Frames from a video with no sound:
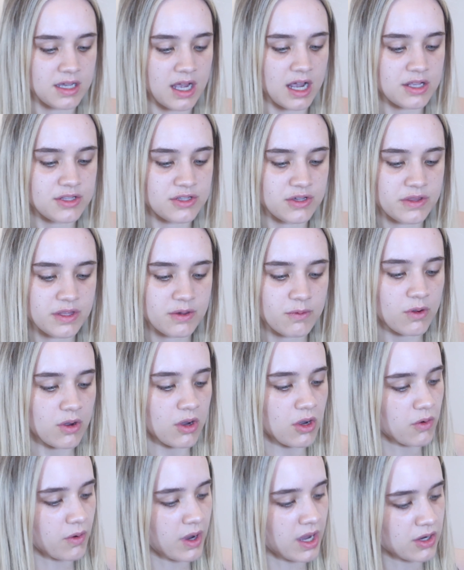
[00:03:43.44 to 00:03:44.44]
I do think we've
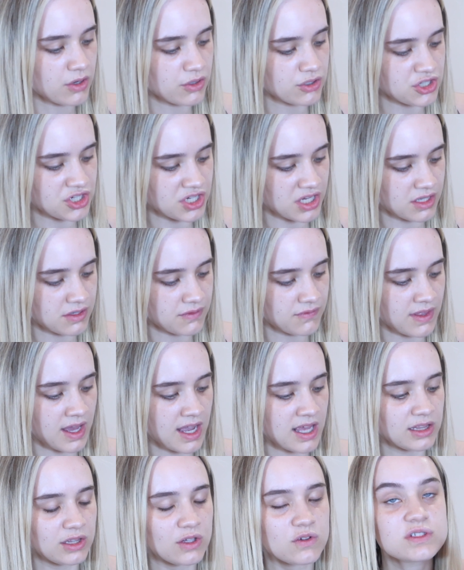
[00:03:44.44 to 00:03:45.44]
got quite a good shade for
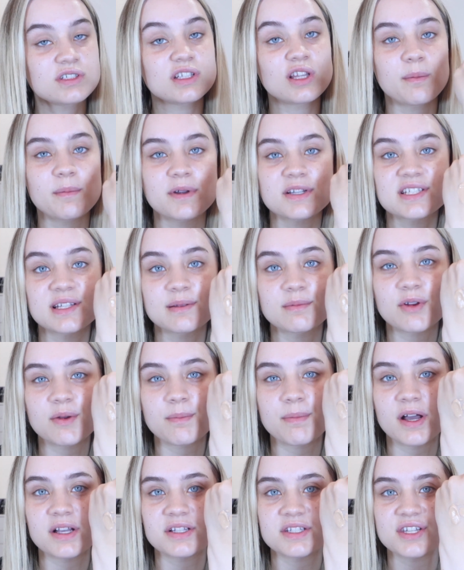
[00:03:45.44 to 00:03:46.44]
that. It looks a lot more similar
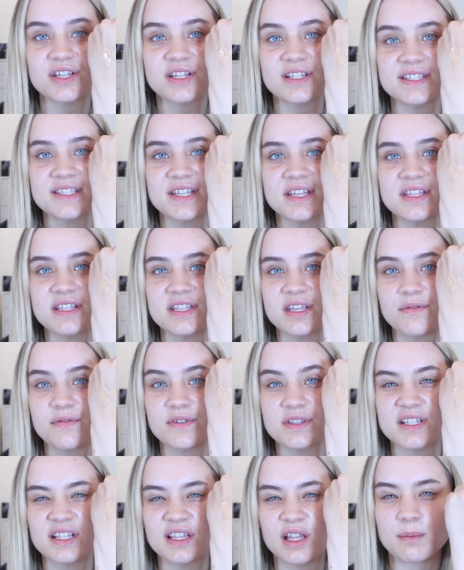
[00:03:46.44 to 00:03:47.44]
in person. You can see the
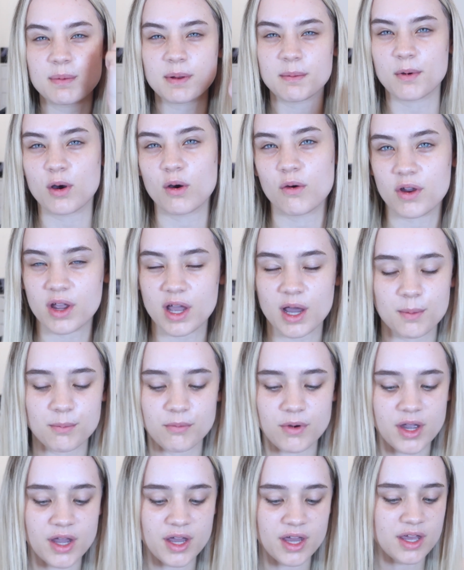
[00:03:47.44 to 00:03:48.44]
difference a little bit more on
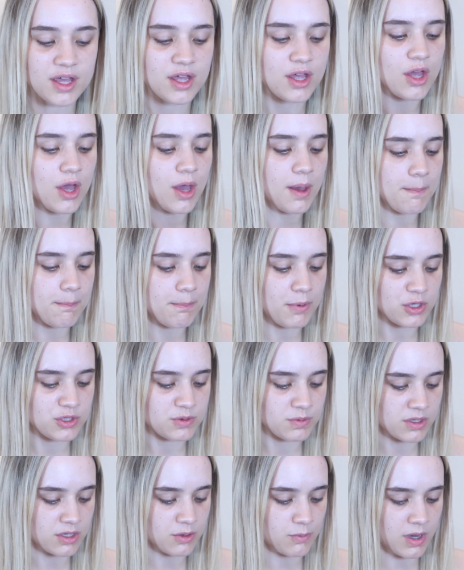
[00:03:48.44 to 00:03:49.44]
camera. But
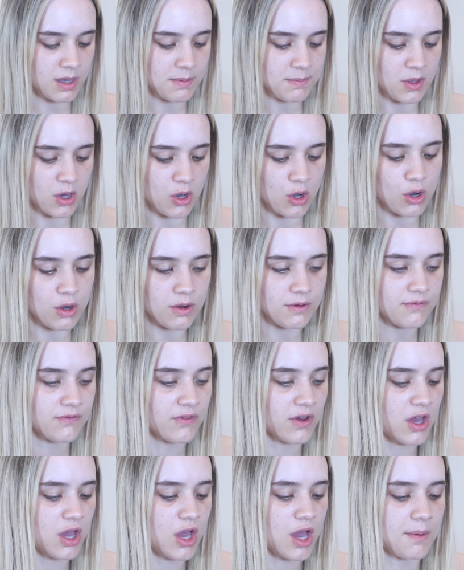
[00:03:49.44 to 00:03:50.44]
we're going to wipe that off
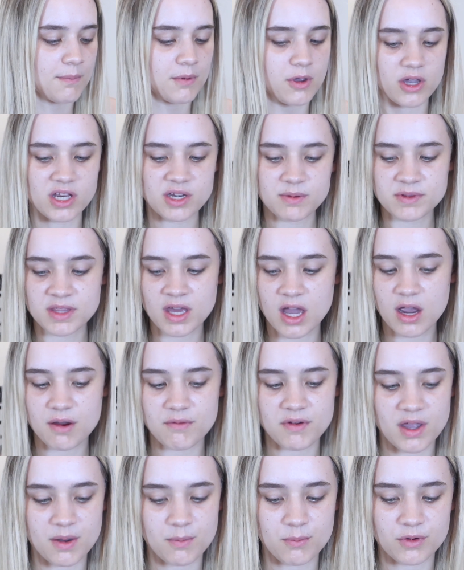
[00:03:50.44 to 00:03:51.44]
and we're going in with the
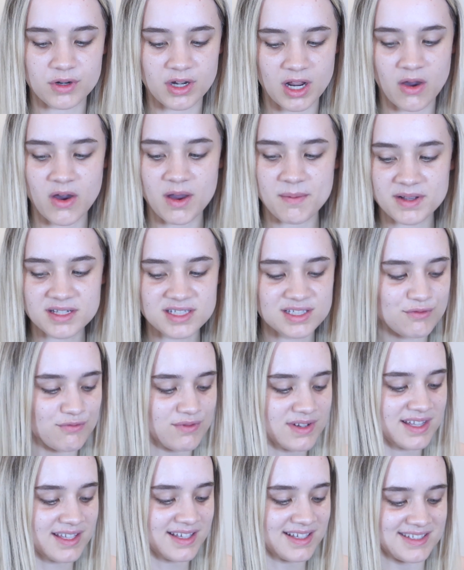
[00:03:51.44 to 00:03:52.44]
Ariane one now. I'm actually
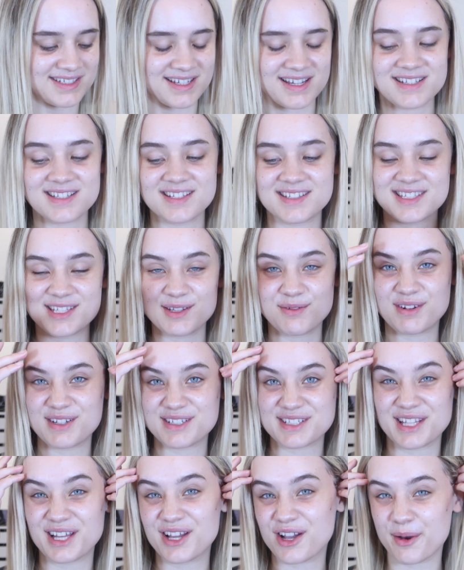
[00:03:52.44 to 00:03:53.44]
really excited to see what
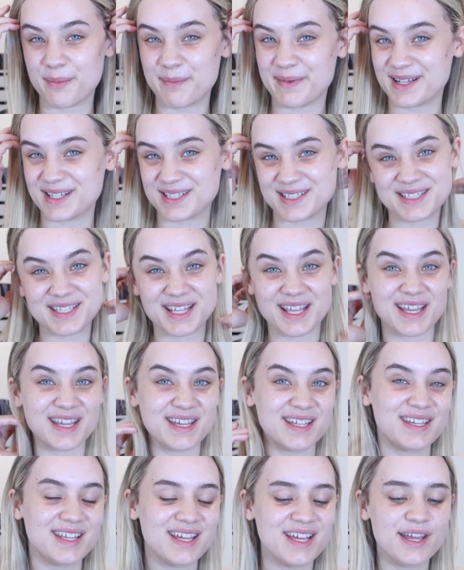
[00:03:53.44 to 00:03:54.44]
it's like on my
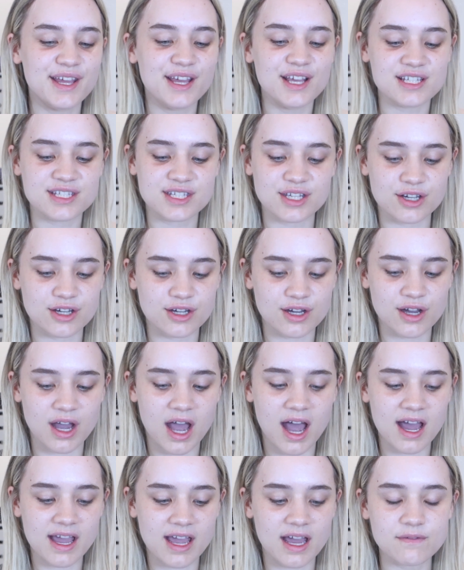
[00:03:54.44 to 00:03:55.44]
skin. So
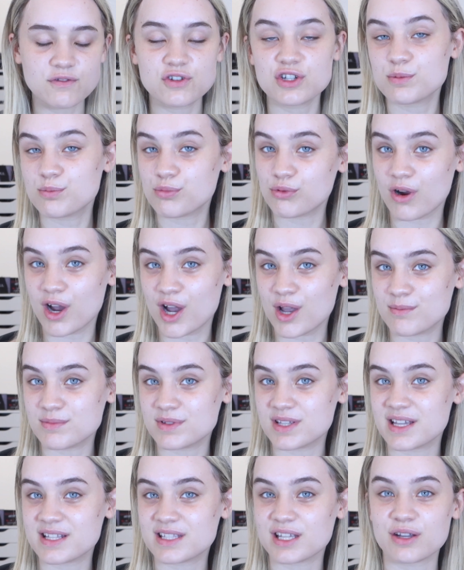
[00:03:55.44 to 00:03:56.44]
I have just
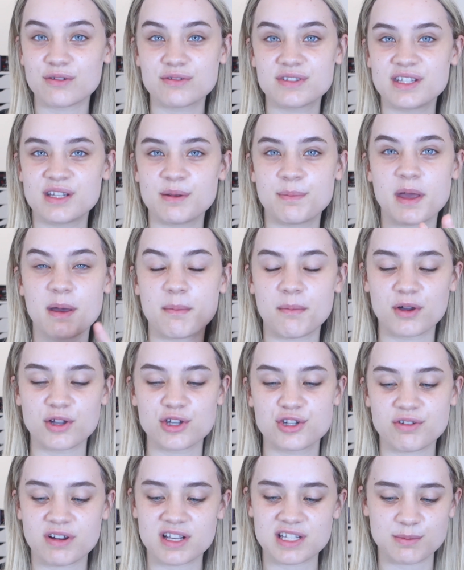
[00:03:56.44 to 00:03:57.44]
primed it. I also did a bit of
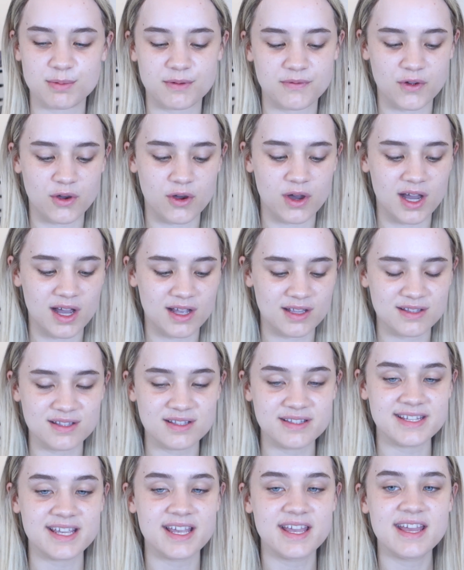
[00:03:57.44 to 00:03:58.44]
moisturiser
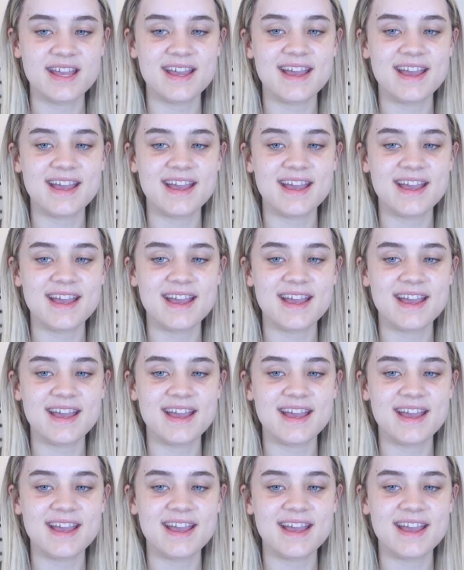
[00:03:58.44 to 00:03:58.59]
beforehand.